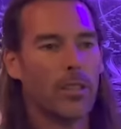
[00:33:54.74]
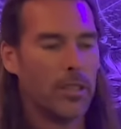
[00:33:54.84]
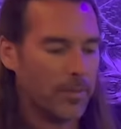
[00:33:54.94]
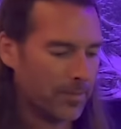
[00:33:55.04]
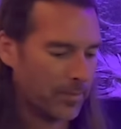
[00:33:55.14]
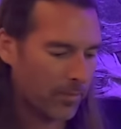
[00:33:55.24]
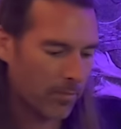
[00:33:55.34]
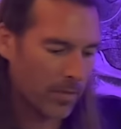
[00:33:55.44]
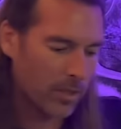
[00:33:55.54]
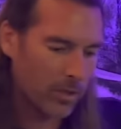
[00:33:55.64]
Um,
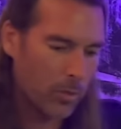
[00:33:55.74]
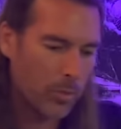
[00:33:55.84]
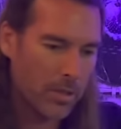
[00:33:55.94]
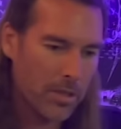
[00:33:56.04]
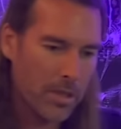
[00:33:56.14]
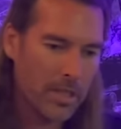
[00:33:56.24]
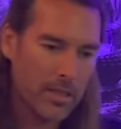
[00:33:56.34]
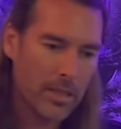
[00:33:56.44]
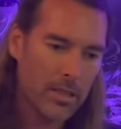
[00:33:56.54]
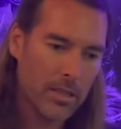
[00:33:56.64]
so one of the things
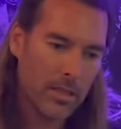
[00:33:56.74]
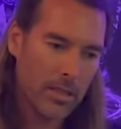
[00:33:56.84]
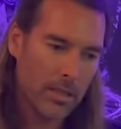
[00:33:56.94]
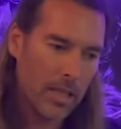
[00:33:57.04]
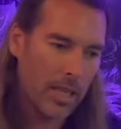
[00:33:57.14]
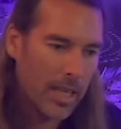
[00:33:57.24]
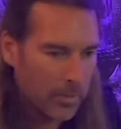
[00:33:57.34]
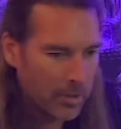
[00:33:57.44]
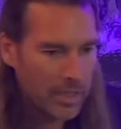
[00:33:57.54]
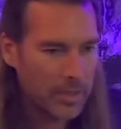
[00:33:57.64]
that's that I
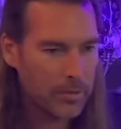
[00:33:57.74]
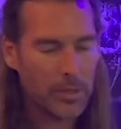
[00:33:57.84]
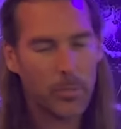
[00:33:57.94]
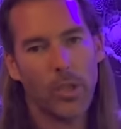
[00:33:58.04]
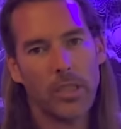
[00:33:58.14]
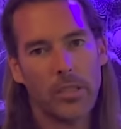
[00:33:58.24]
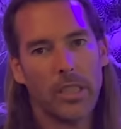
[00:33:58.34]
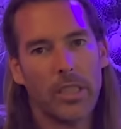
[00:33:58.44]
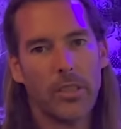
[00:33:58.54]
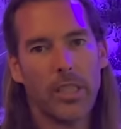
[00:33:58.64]
believe is present
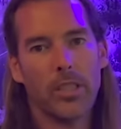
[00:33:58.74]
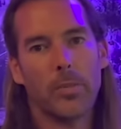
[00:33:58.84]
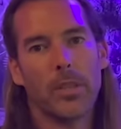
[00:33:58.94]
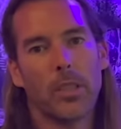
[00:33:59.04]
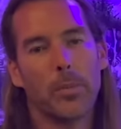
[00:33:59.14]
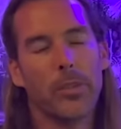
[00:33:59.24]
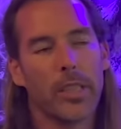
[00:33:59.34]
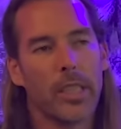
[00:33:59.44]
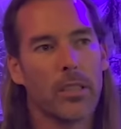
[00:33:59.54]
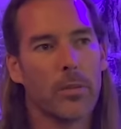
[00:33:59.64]
here, that has been
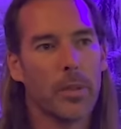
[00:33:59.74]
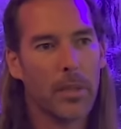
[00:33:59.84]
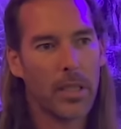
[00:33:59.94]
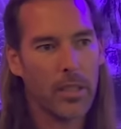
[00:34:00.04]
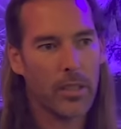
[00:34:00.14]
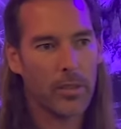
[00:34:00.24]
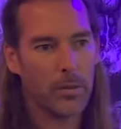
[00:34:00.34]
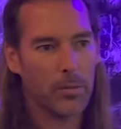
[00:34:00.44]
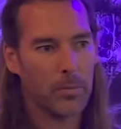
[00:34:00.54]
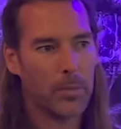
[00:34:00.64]
communicated to me by
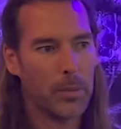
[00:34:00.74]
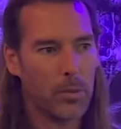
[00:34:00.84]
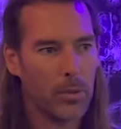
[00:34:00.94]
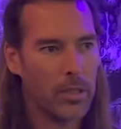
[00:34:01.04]
other people